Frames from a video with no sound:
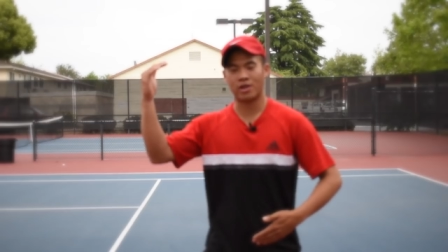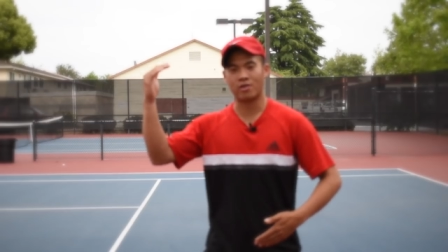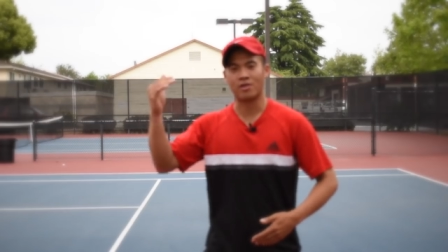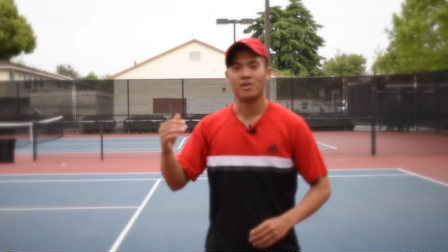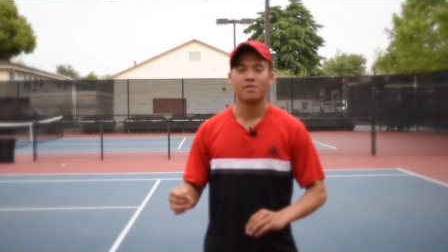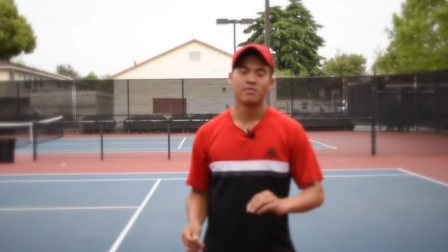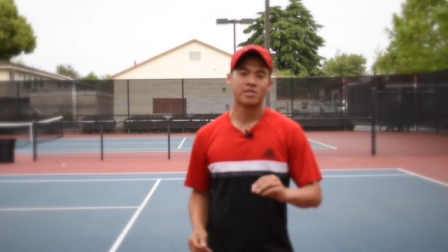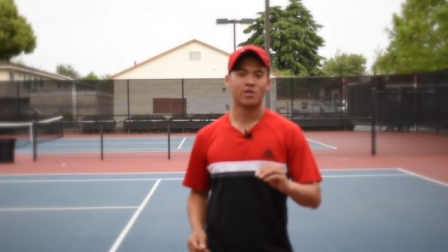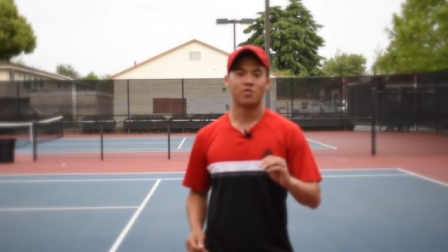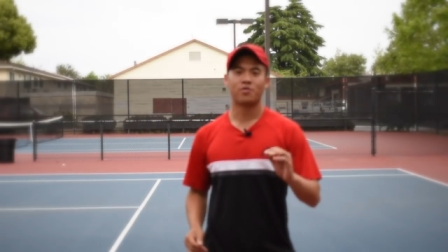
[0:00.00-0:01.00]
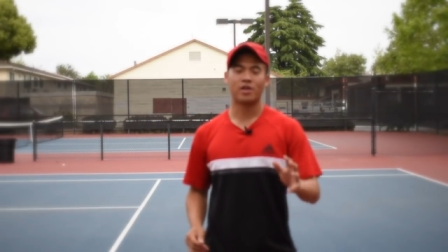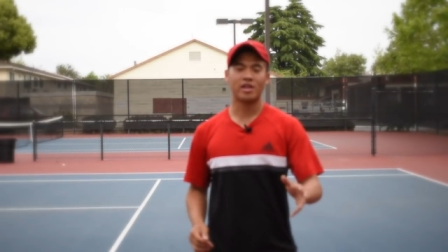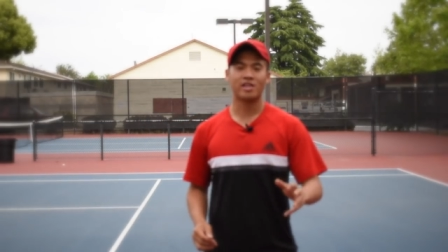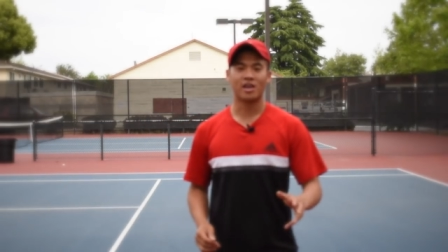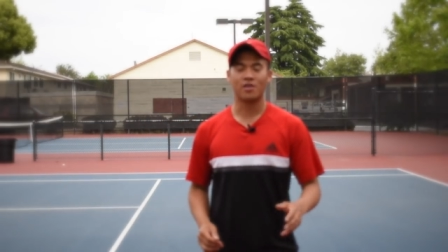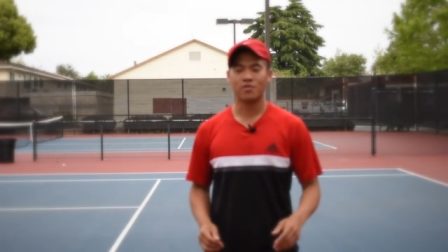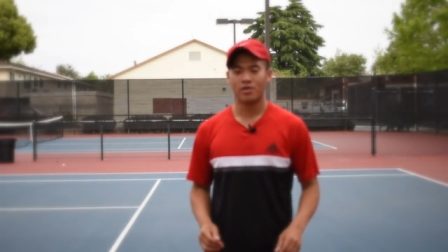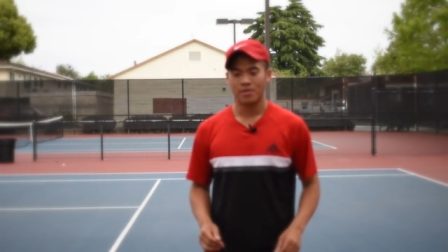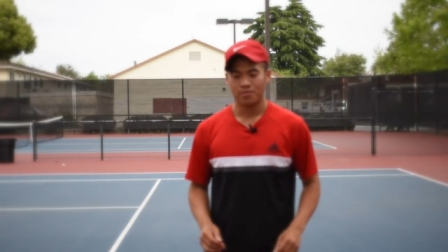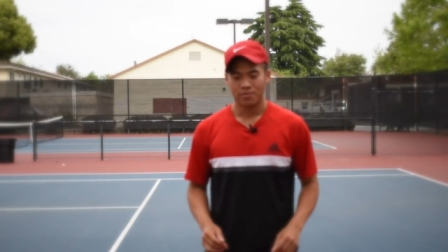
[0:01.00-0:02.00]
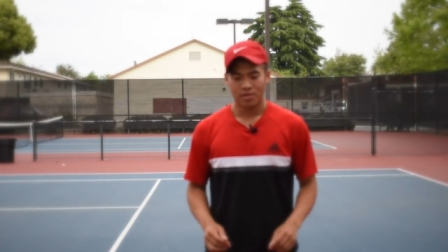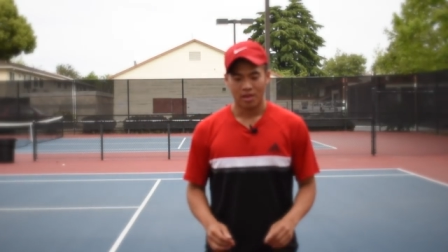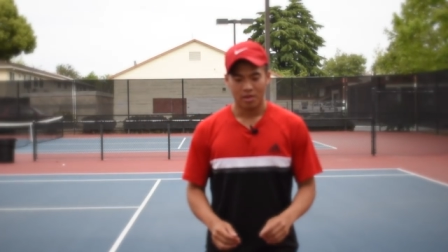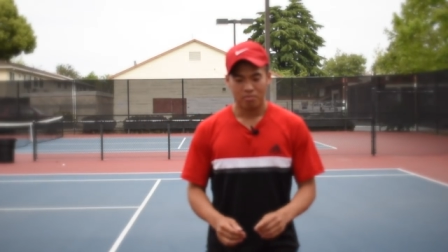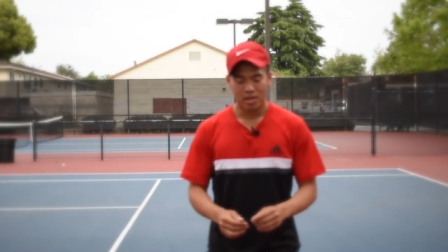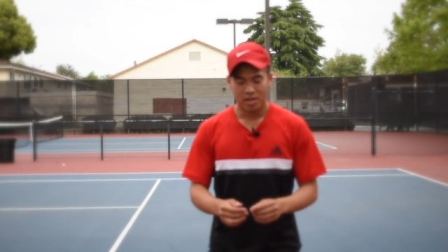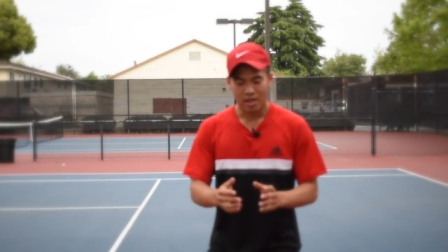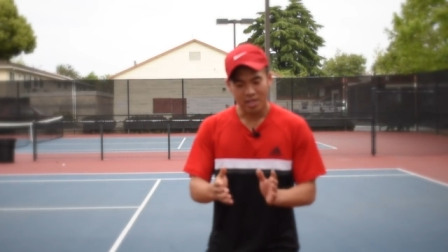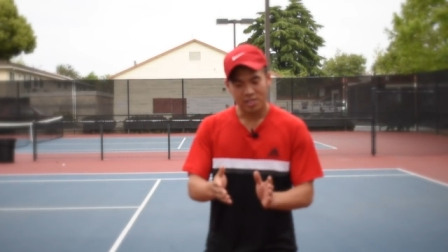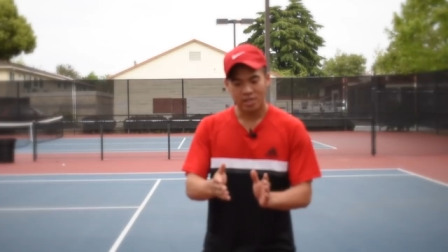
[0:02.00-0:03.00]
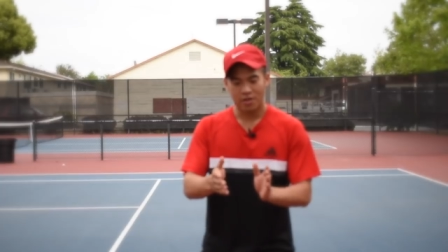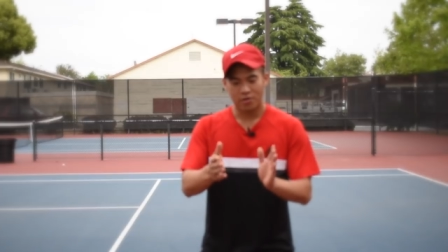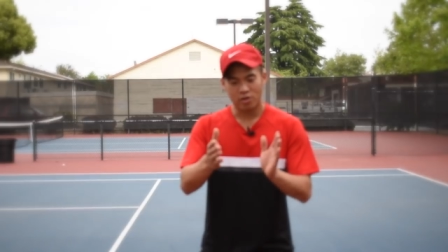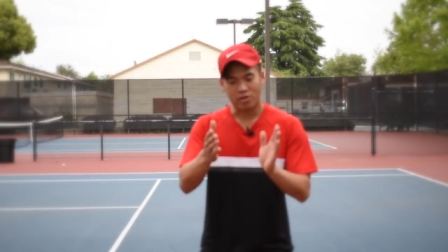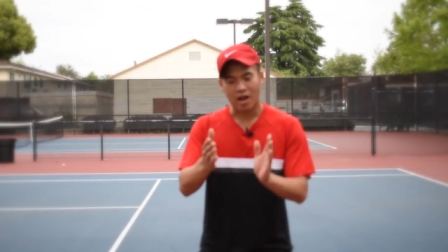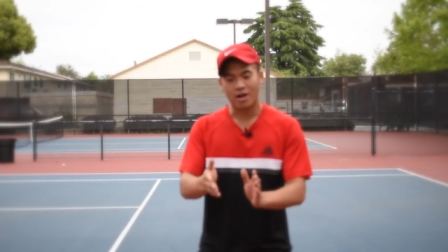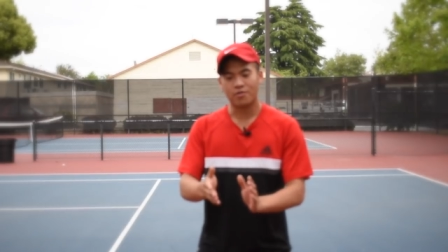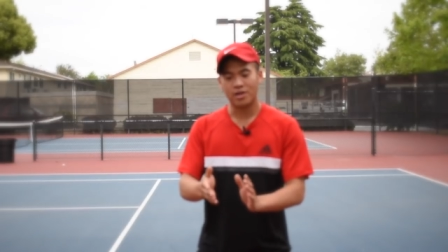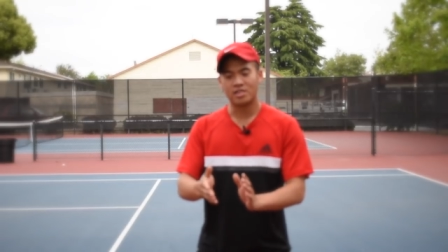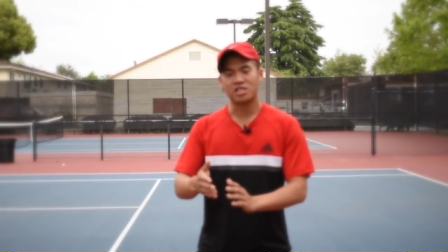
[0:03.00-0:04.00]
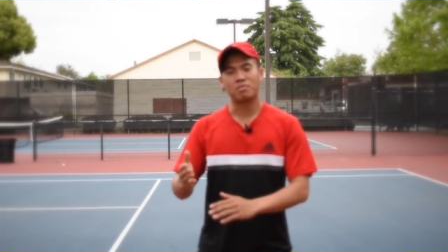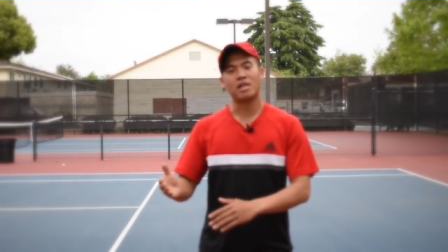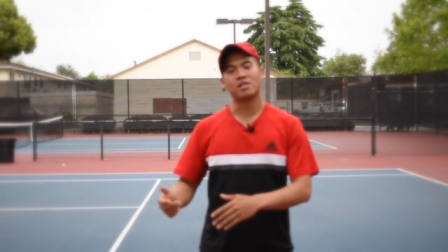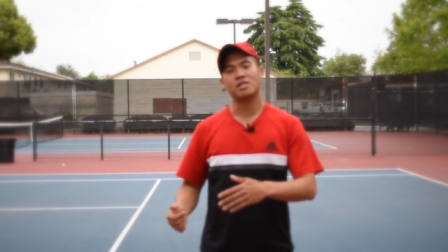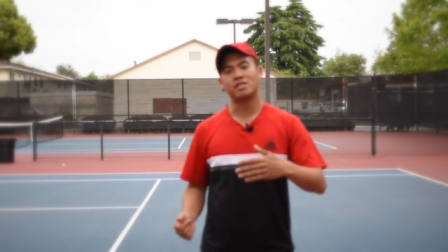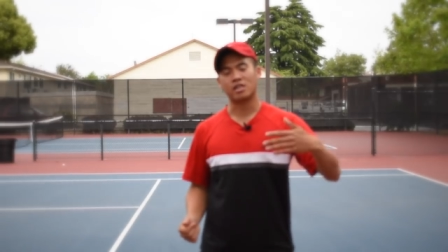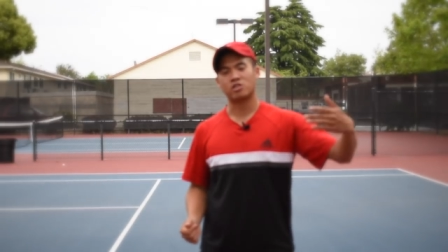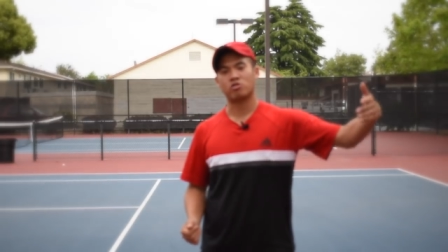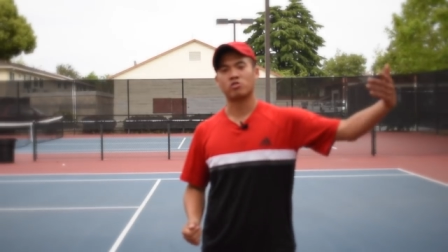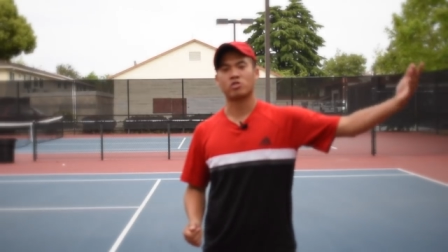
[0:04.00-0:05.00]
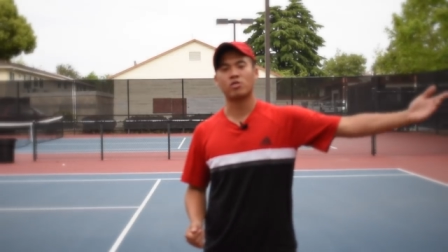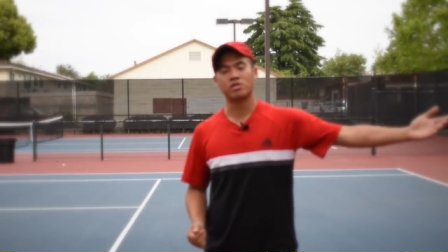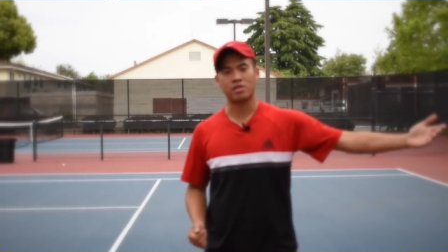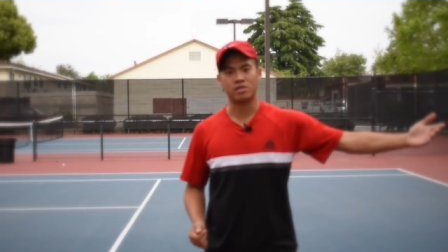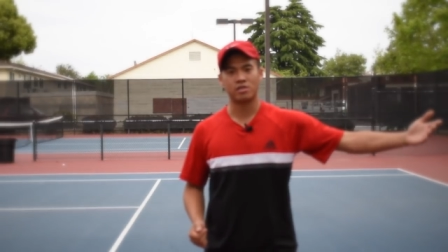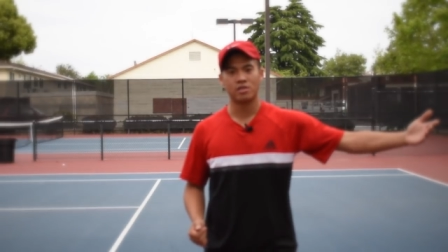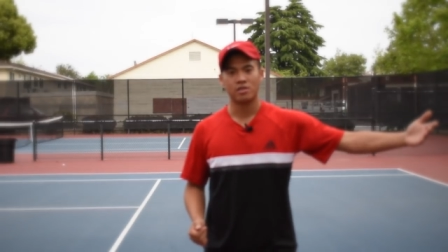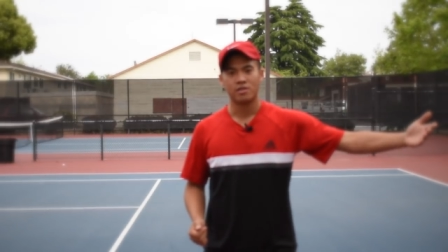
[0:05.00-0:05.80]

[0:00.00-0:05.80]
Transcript: Federer. So funny enough, because if your confidence is based on these external sources,